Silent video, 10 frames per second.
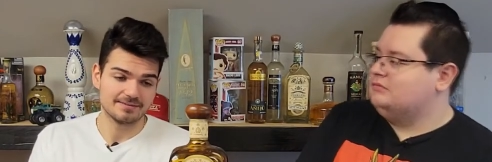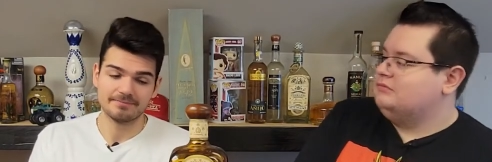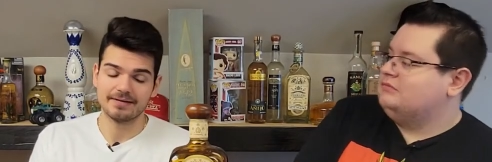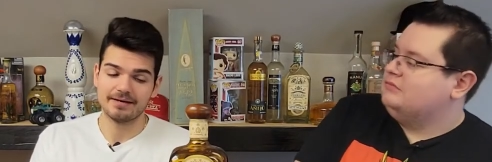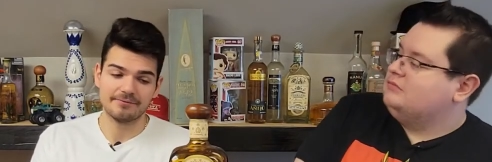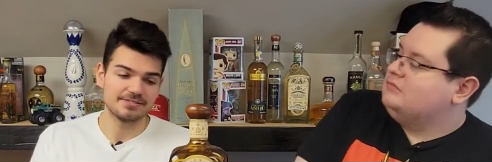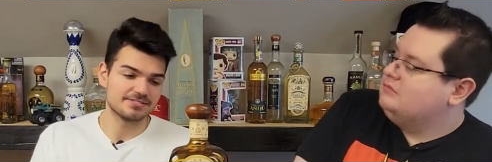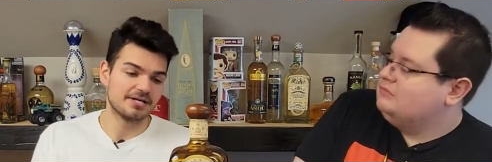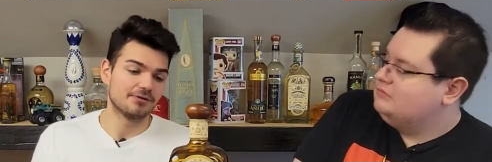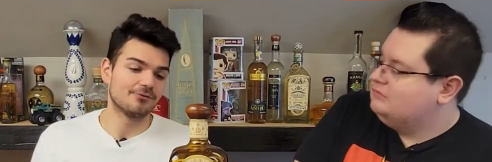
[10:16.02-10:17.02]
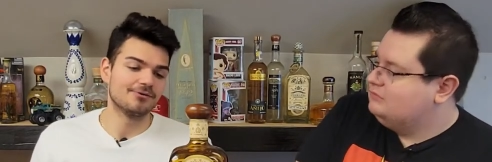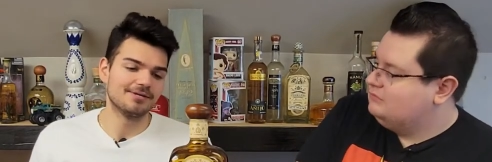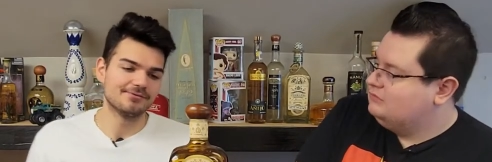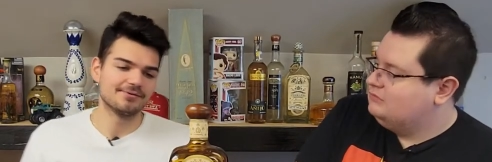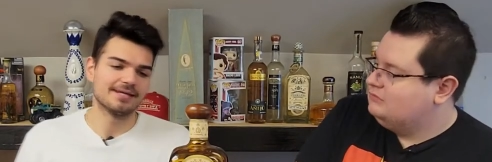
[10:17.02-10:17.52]
Speaker 1: I, mean, I wish Don
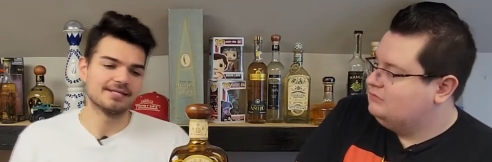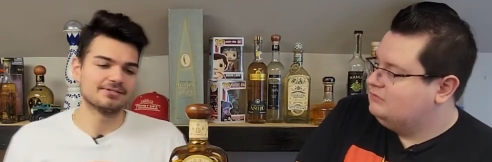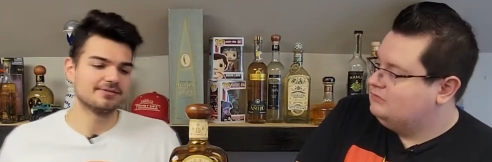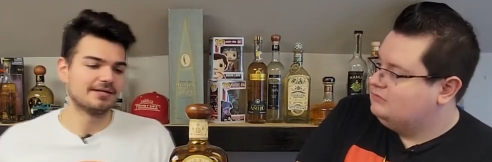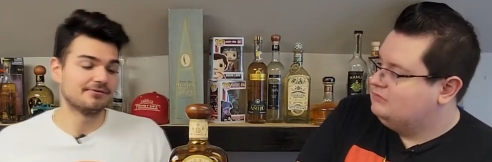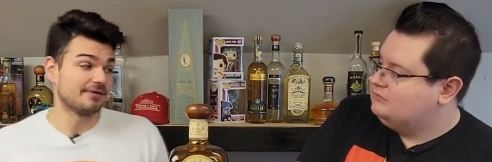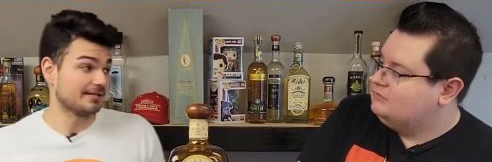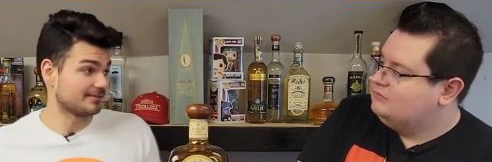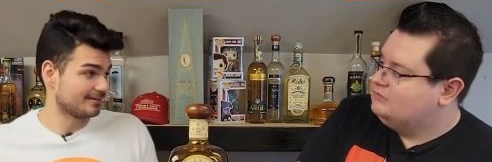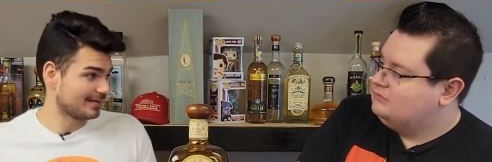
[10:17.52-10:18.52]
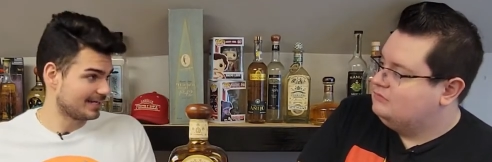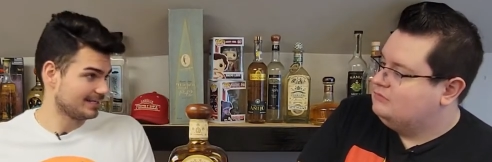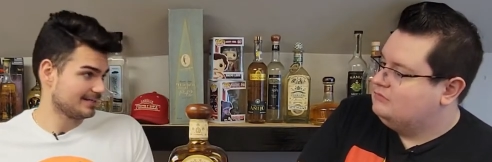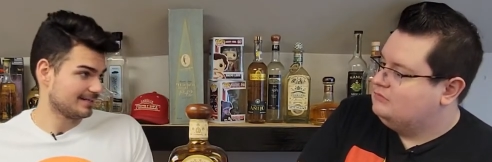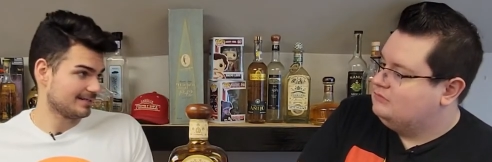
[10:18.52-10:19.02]
Julio would like do a retro
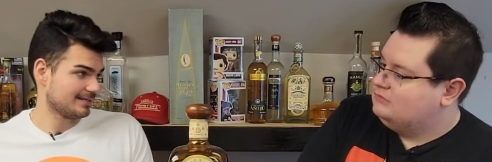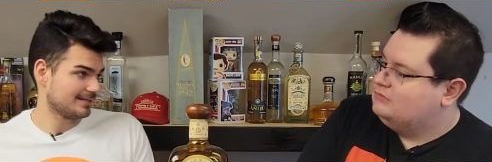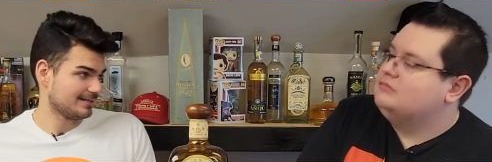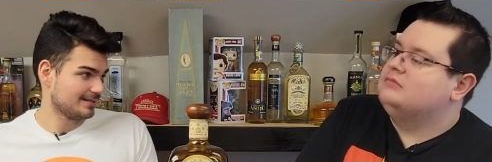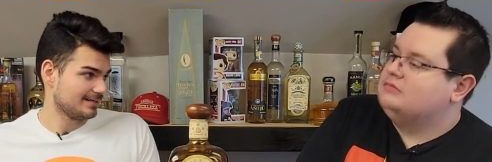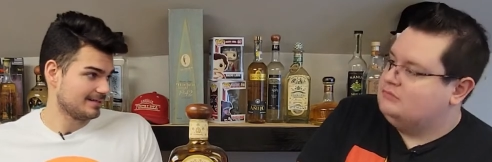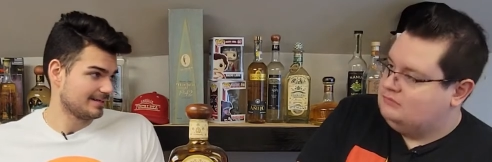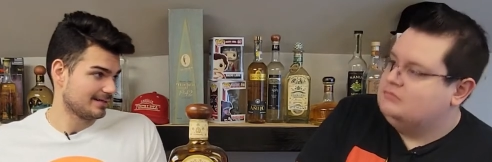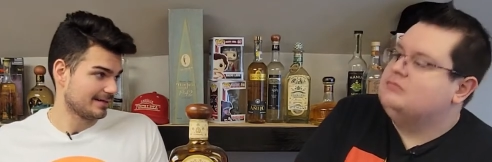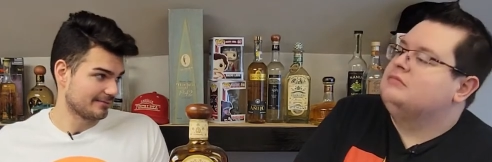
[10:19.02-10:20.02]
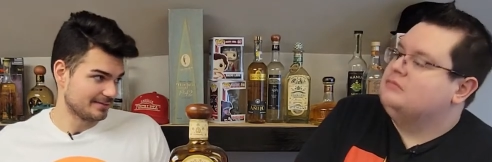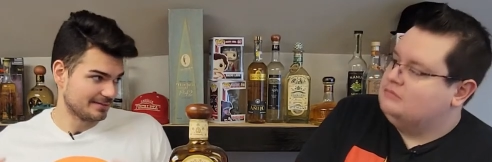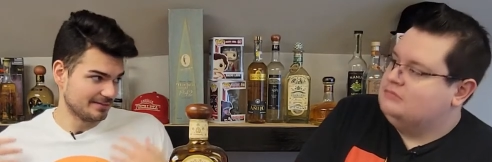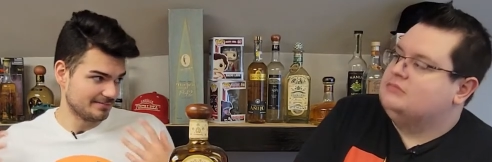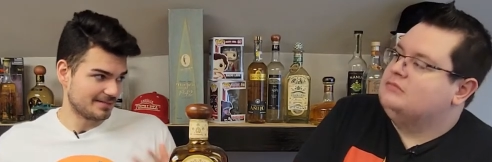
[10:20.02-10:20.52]
line like with
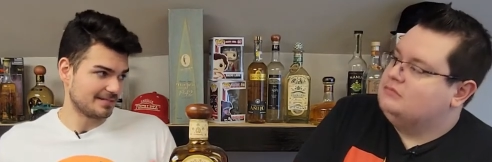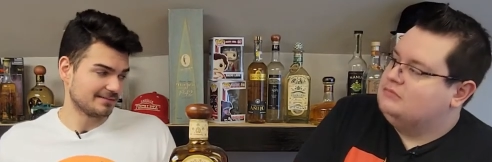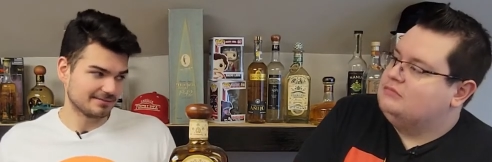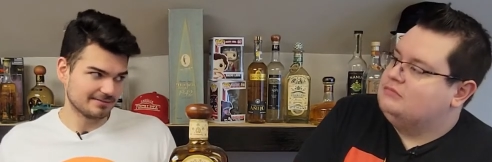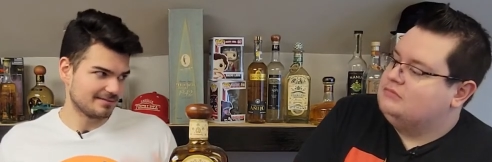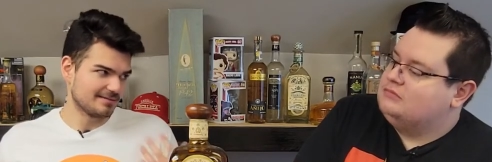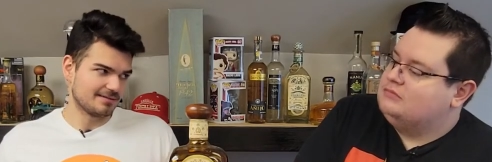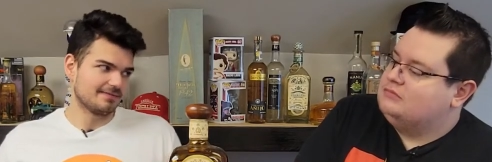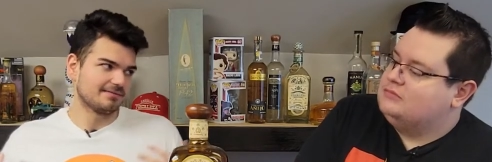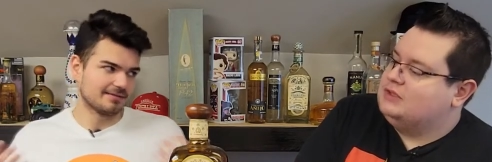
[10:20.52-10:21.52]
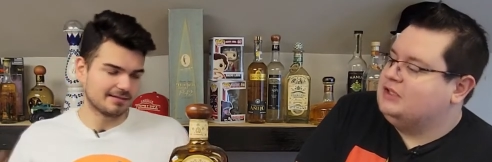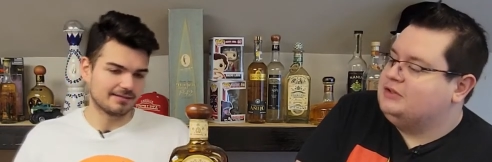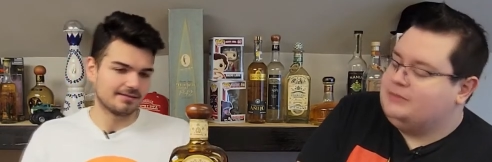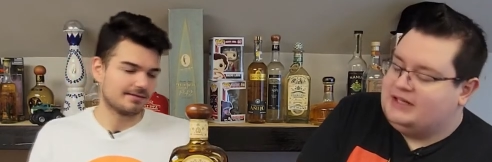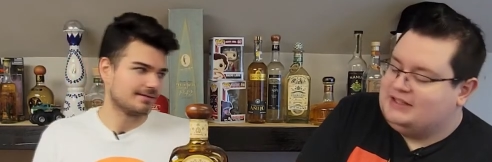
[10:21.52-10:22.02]
a new bot. So you know how. Oh, like, no,
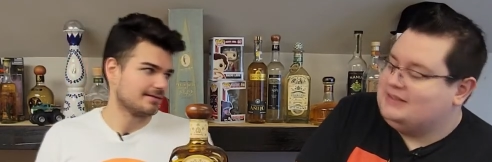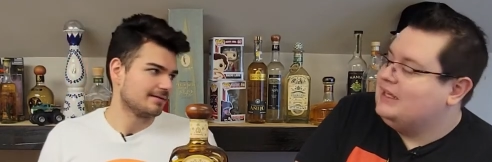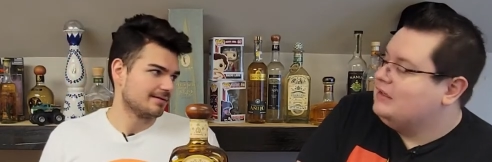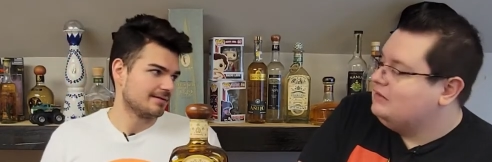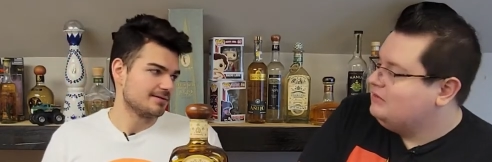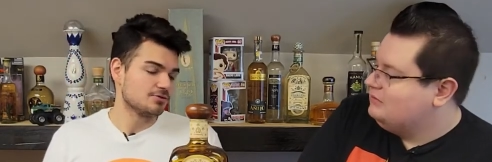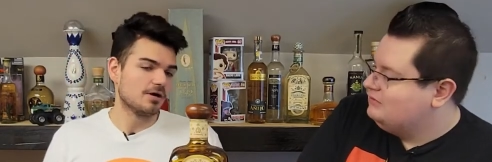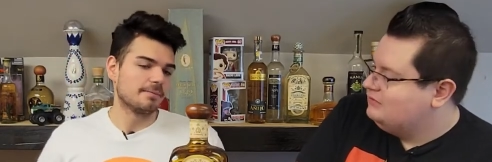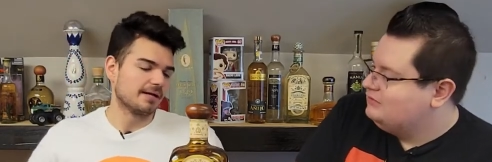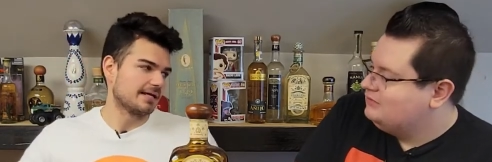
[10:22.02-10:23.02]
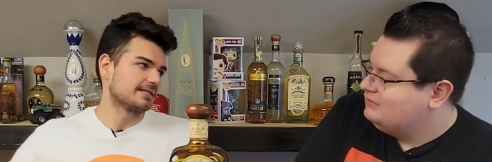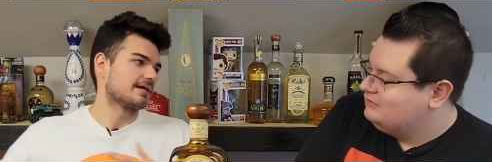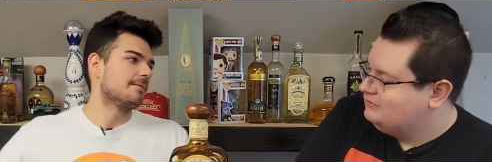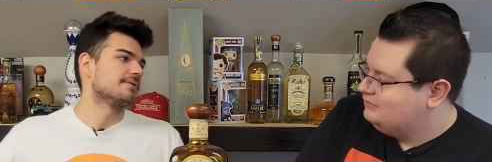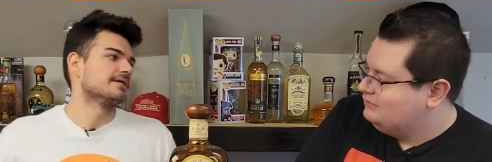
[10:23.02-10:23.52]
Speaker 2: Too Ready's dead.
Speaker 1: No, but like the
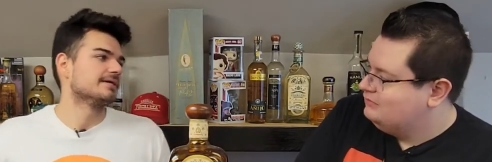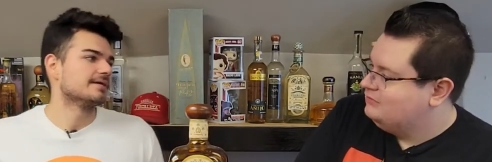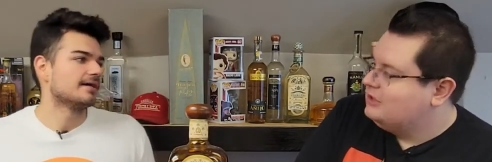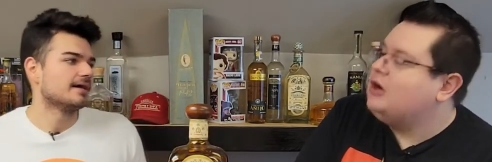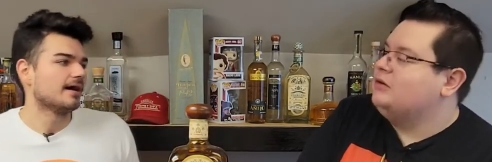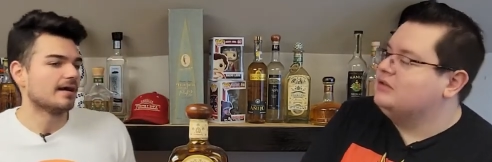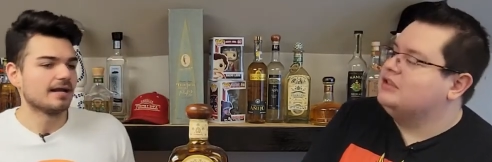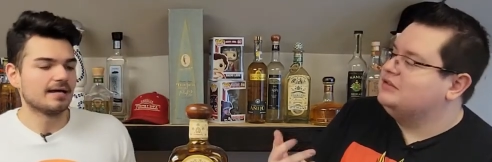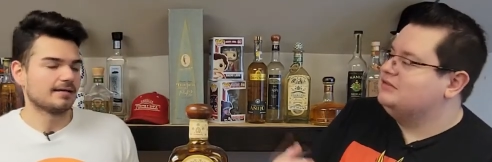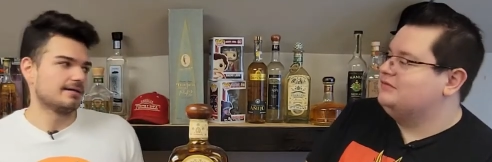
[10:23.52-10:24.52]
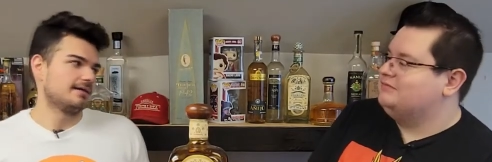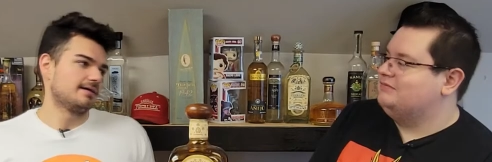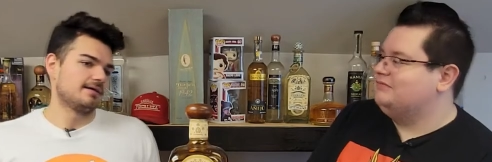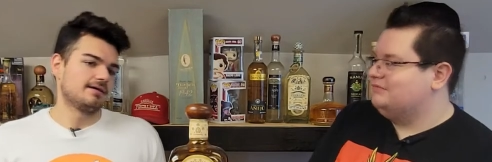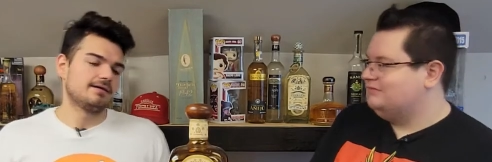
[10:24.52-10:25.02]
company. Oh. Okay. Like
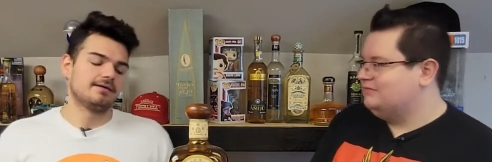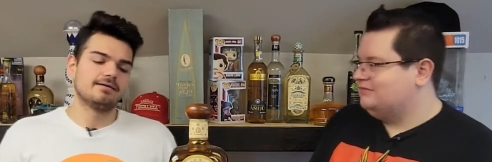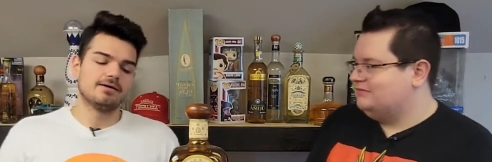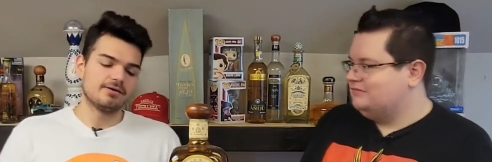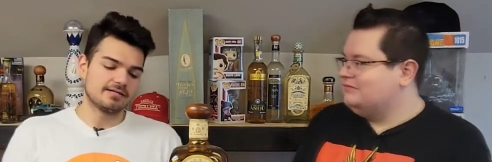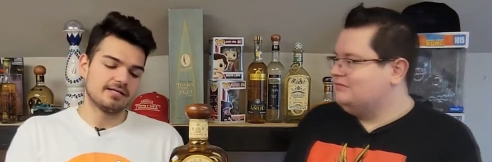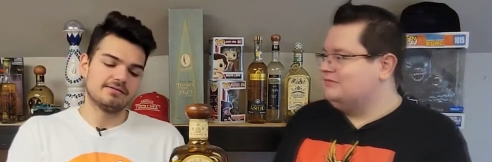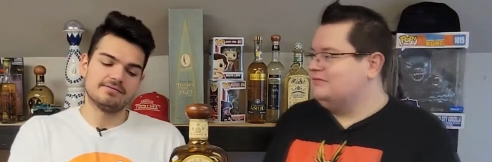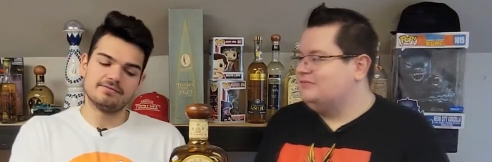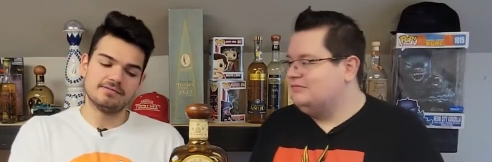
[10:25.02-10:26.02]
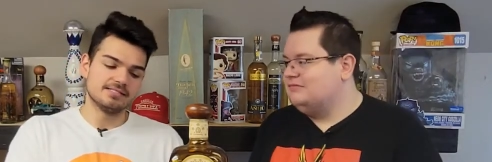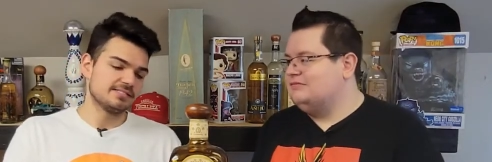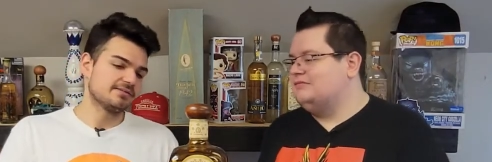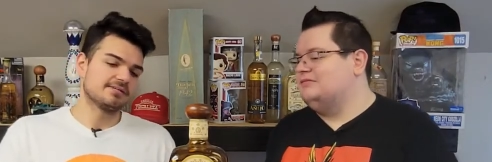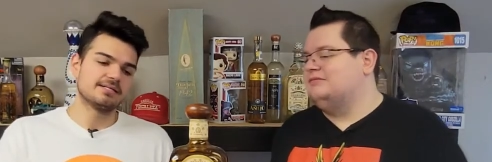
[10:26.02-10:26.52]
uh, okay,
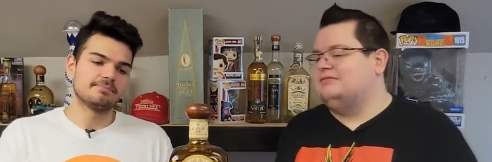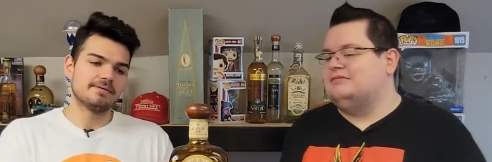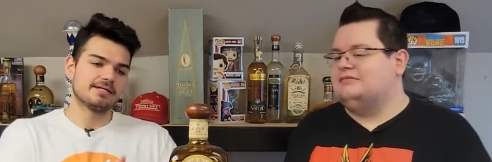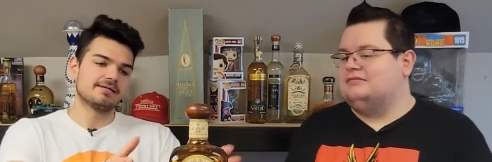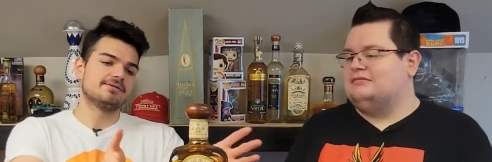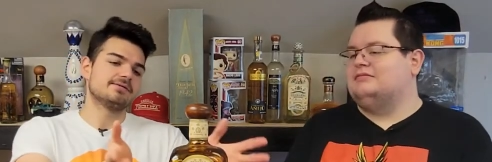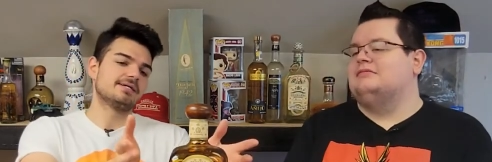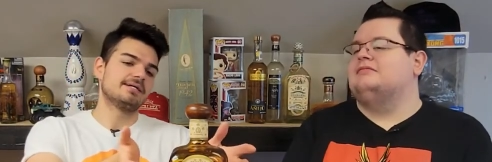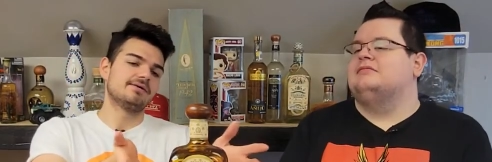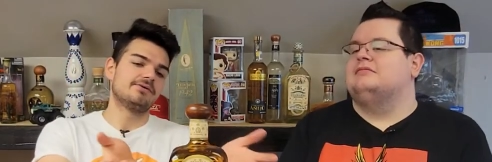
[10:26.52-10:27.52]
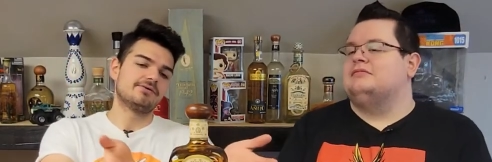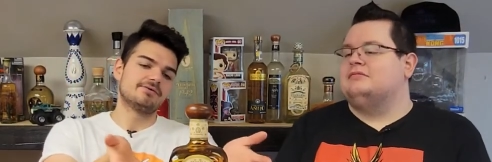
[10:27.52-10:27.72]
this year we're gonna make all the